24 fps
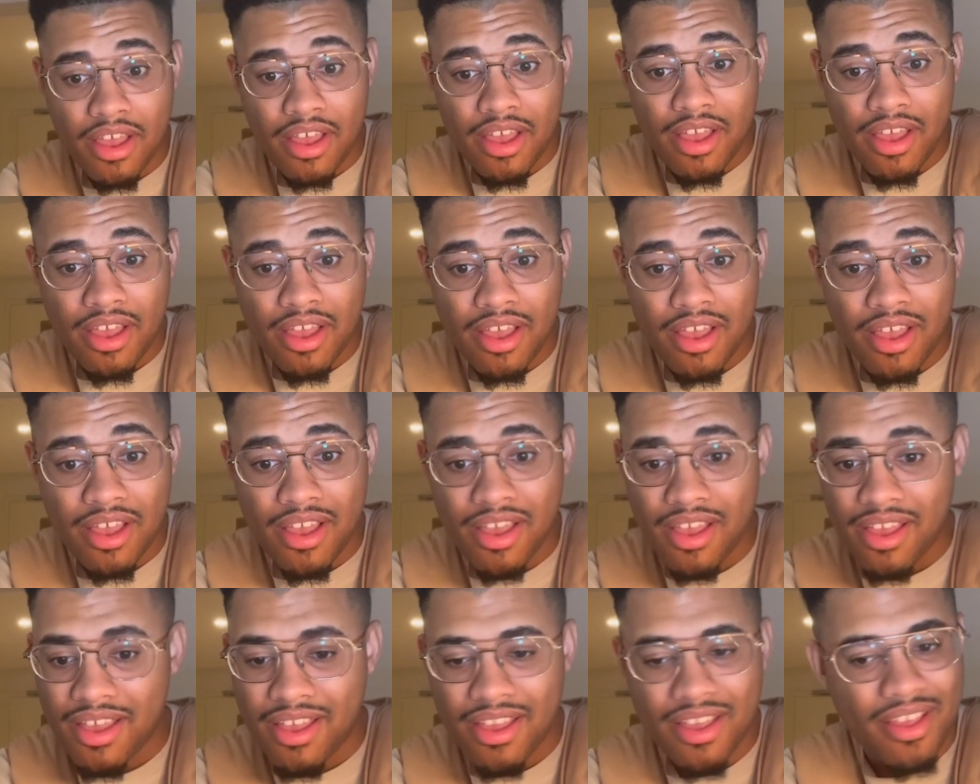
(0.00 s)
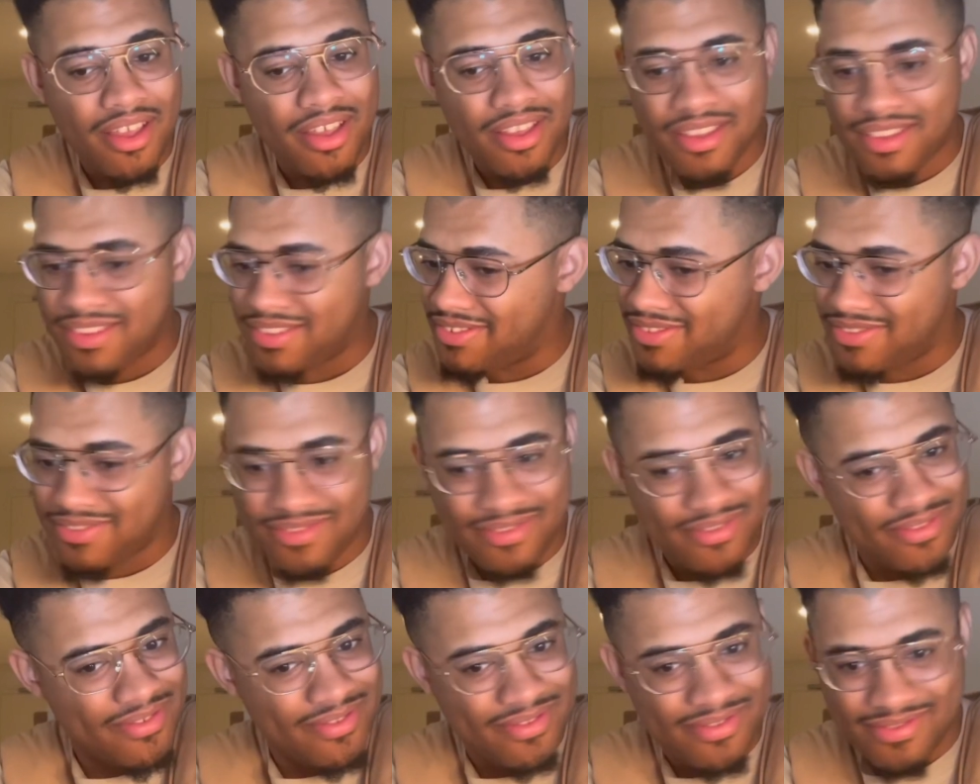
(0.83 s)
No, you have to go.
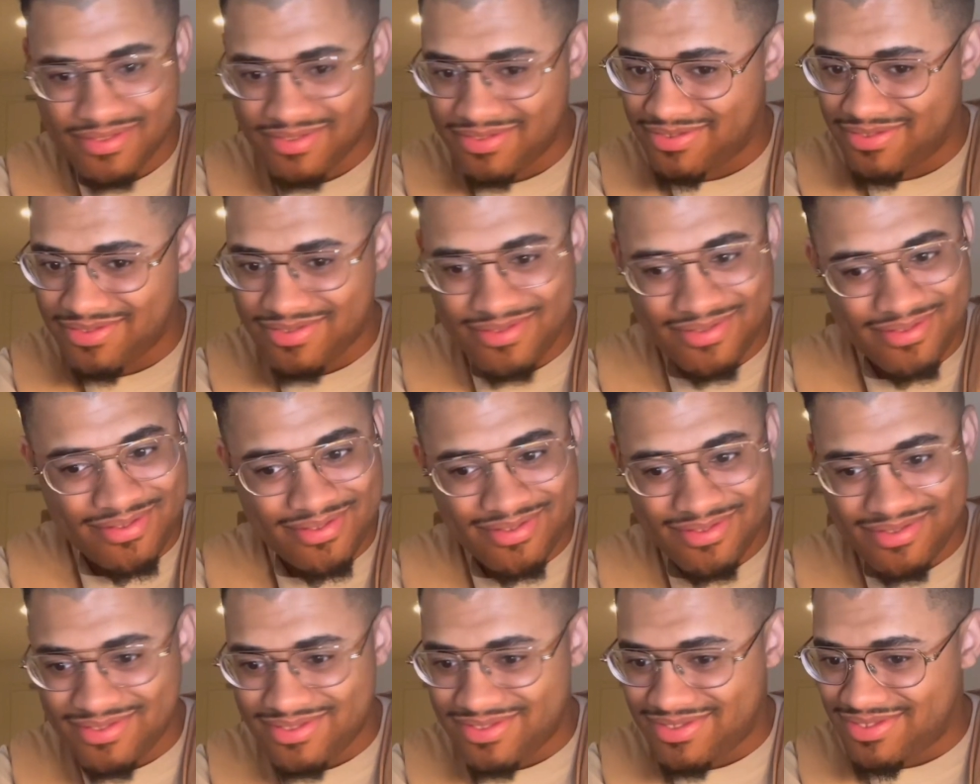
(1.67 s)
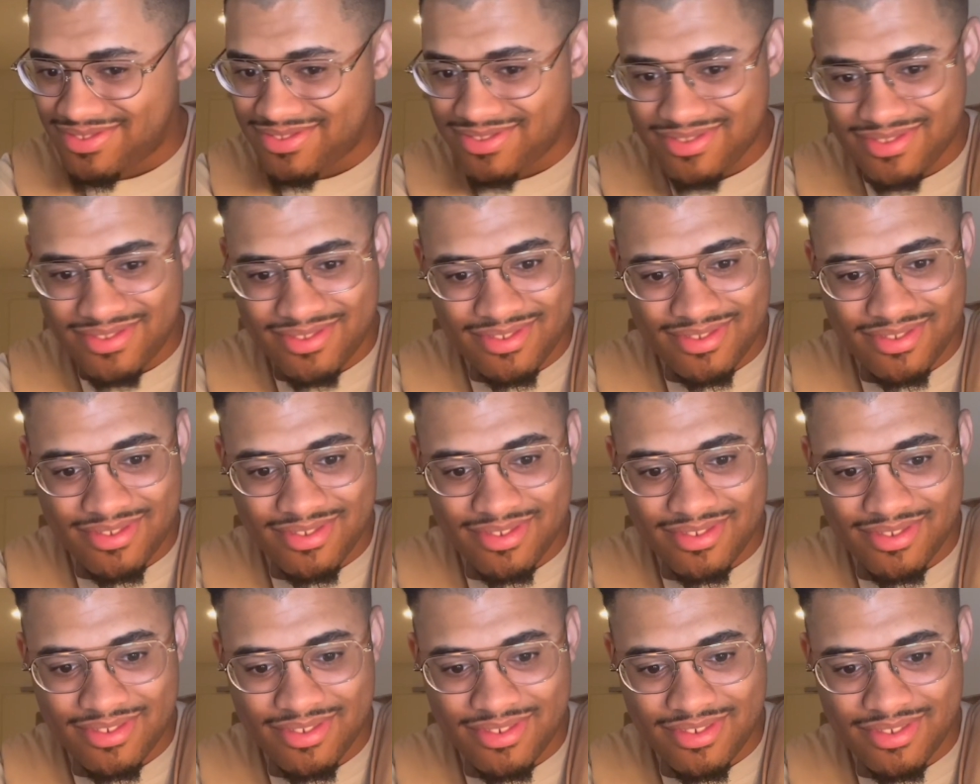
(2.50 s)
It's dangerous here.